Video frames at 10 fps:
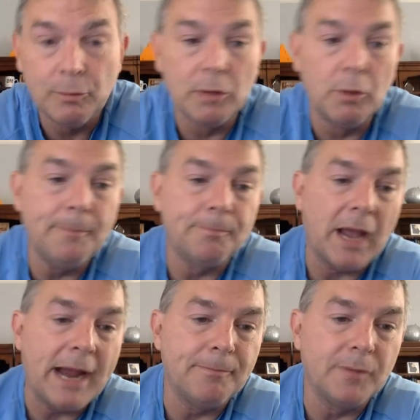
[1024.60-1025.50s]
oh one. All
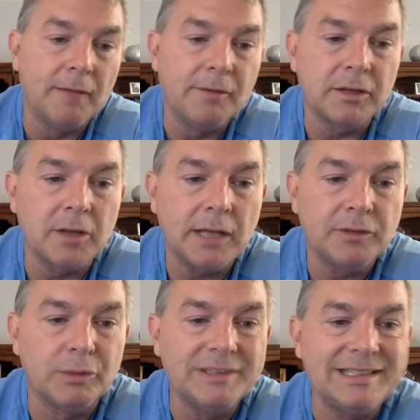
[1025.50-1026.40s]
right, love your
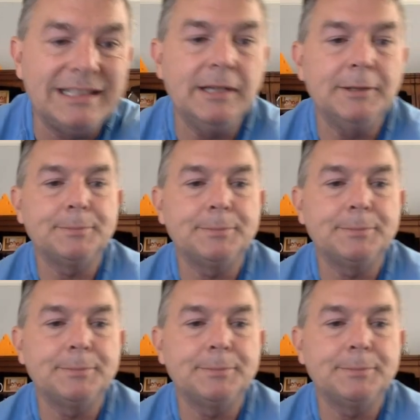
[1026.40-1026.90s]
thoughts. We'll see you